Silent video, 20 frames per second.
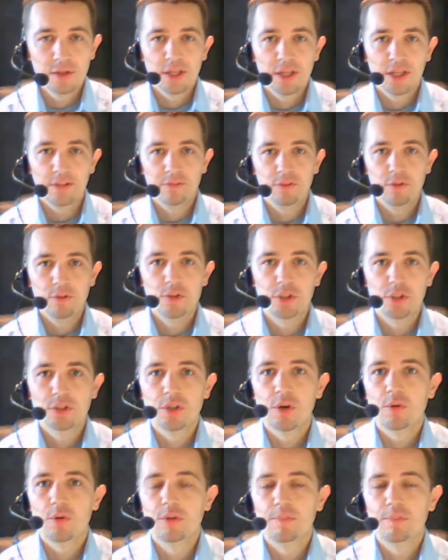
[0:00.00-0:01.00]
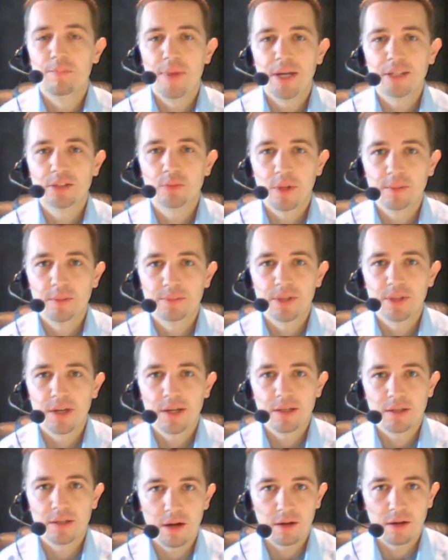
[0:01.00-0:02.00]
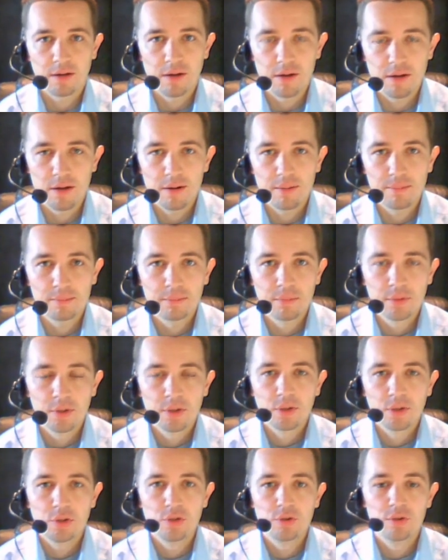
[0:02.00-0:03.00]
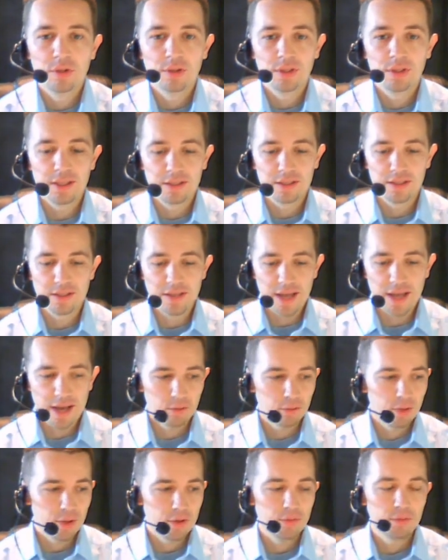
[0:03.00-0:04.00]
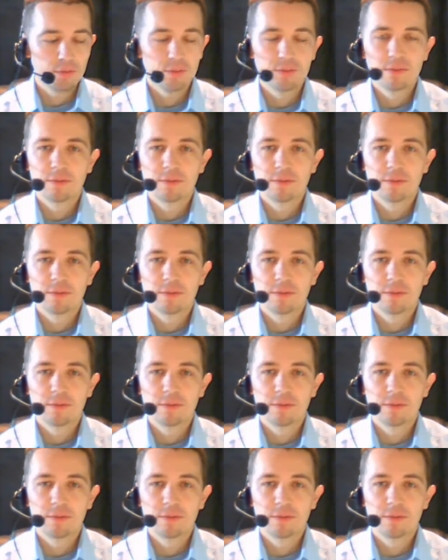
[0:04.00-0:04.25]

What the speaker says: If you just go to bestwebsite.com, you can get the download